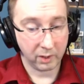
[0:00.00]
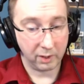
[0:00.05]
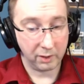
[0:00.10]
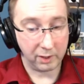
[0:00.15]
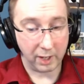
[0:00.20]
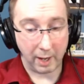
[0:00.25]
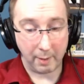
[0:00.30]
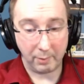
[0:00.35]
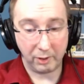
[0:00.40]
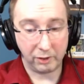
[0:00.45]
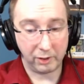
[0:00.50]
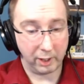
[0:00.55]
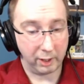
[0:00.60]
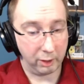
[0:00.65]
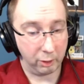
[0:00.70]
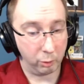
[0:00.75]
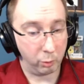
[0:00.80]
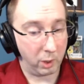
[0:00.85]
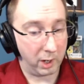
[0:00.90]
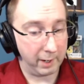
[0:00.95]
Thomas and
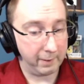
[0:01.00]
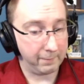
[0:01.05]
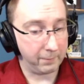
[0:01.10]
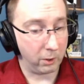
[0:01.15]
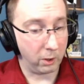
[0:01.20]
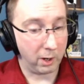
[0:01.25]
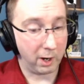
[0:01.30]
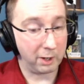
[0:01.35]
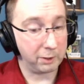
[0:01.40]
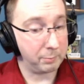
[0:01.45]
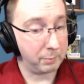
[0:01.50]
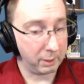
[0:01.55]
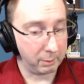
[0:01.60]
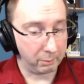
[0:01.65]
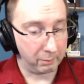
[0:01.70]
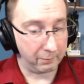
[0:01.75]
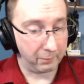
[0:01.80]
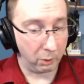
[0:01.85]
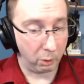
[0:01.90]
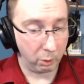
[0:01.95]
his wife are
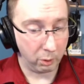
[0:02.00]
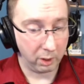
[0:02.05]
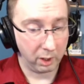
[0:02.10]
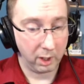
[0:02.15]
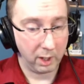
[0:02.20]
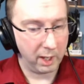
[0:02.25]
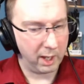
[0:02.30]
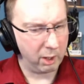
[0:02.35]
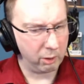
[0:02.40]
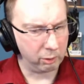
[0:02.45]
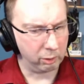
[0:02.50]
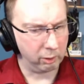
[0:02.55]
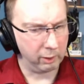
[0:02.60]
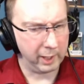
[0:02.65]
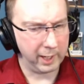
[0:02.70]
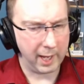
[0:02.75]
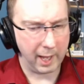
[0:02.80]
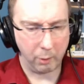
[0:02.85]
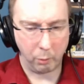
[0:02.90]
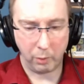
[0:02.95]
hospitable folk,
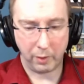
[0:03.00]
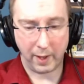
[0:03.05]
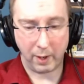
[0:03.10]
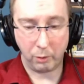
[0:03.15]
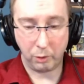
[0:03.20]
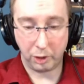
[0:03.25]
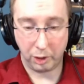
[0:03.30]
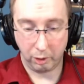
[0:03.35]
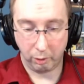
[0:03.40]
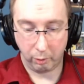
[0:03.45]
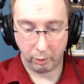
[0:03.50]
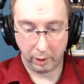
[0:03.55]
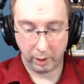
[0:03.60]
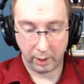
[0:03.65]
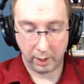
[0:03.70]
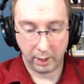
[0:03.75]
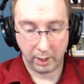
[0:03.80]
elderly and without children,